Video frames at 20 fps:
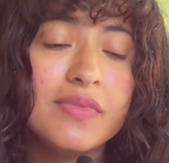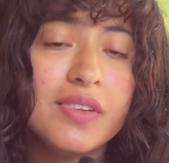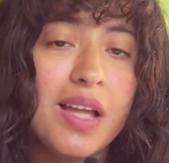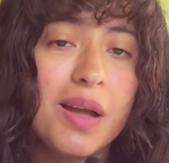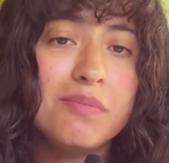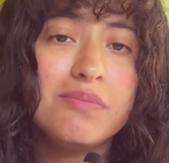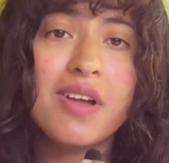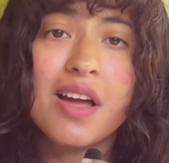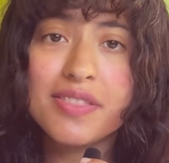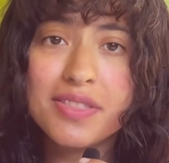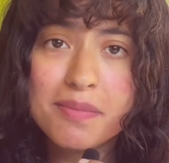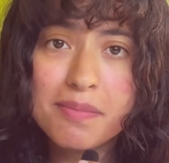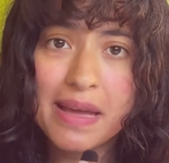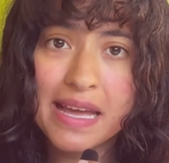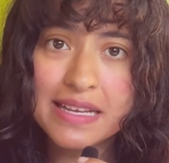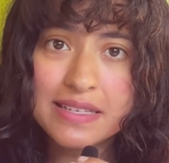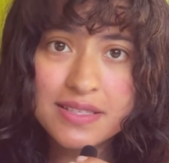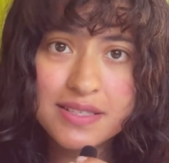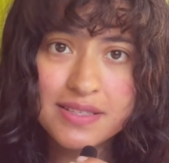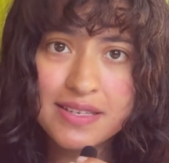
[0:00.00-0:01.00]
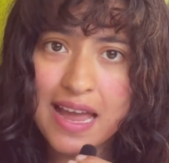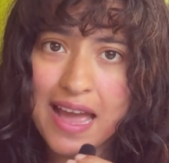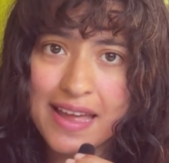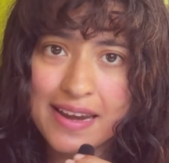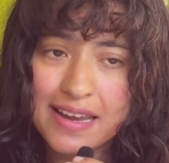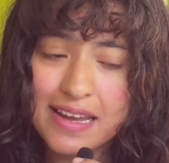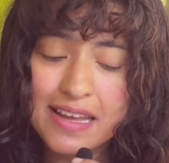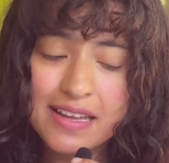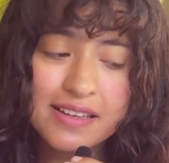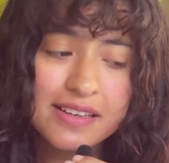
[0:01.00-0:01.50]
I'm not the best at
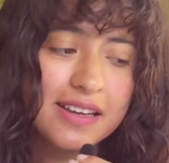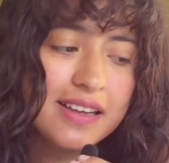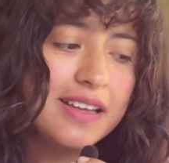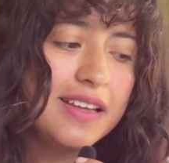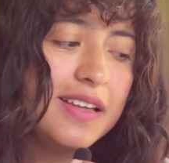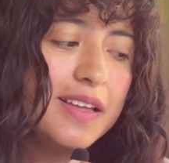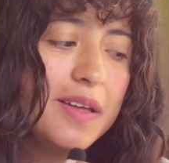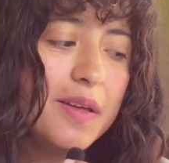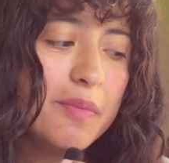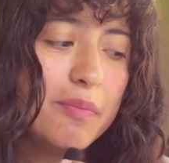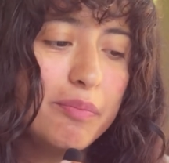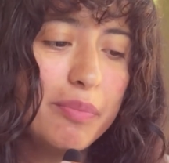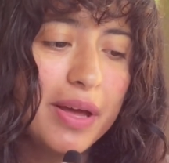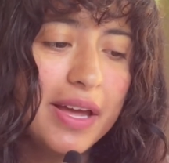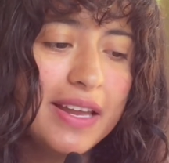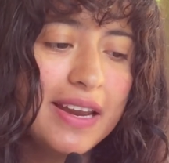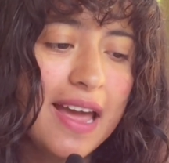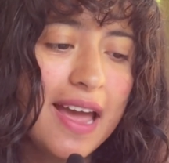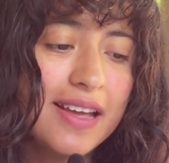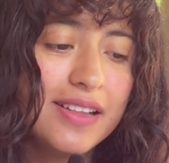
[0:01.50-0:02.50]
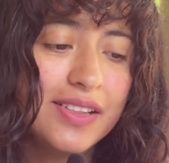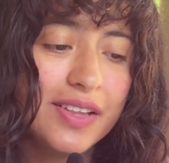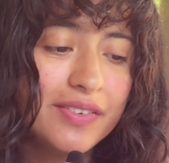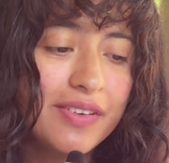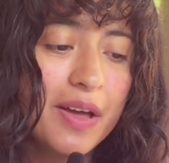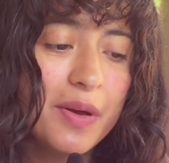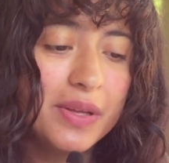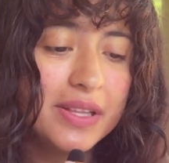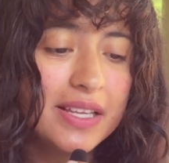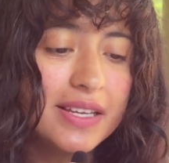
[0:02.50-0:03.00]
it, but I love
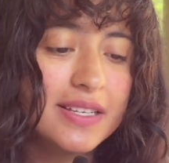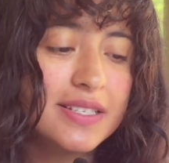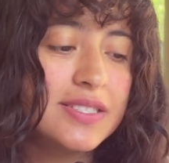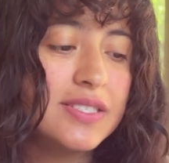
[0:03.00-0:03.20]
how it looks.